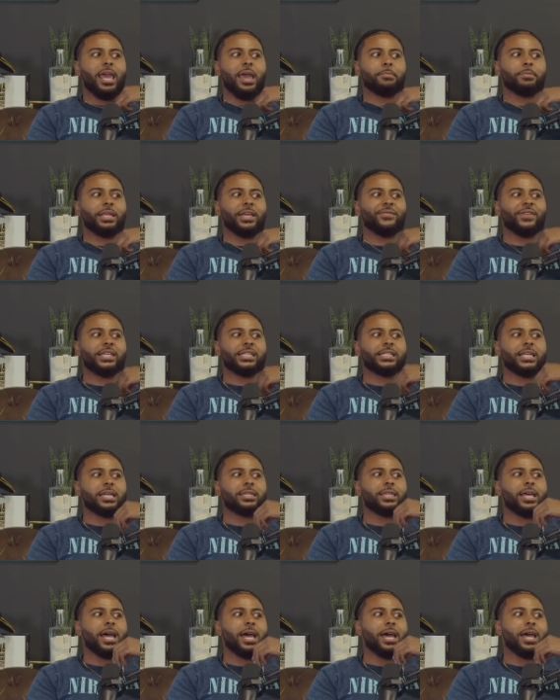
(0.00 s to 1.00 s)
I can't believe he
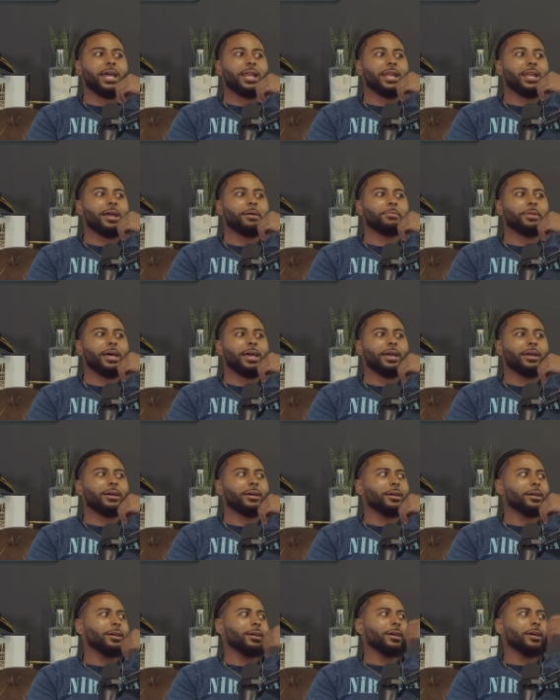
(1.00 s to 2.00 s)
said that. And I'm like,
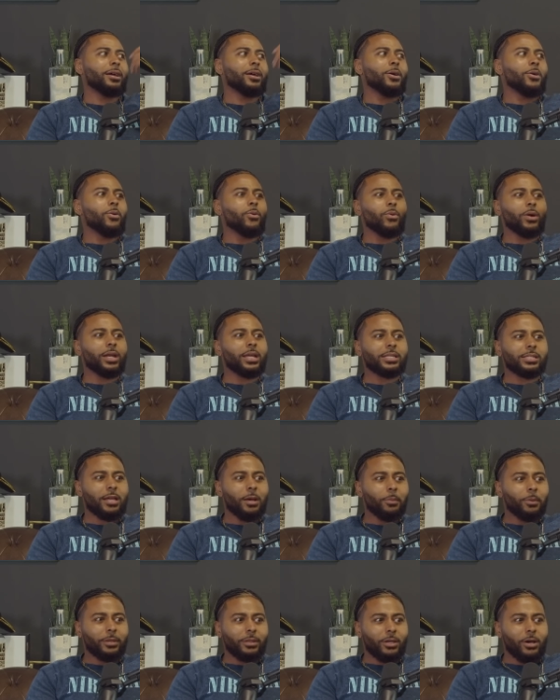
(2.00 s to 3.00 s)
what is
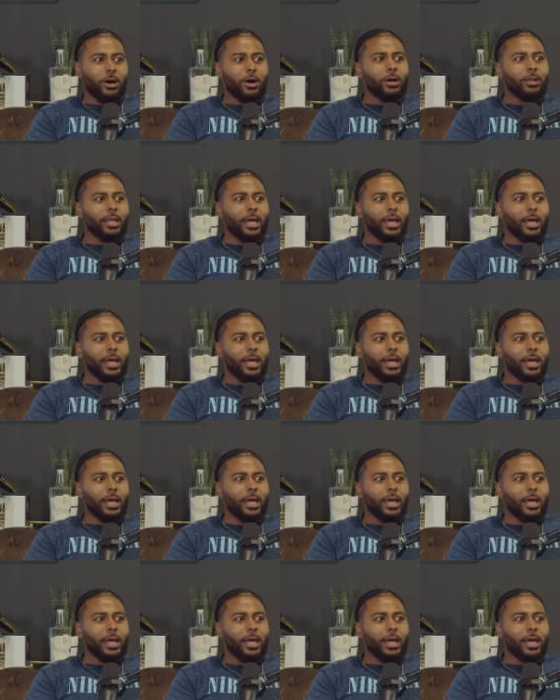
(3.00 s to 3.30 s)
up with y'all?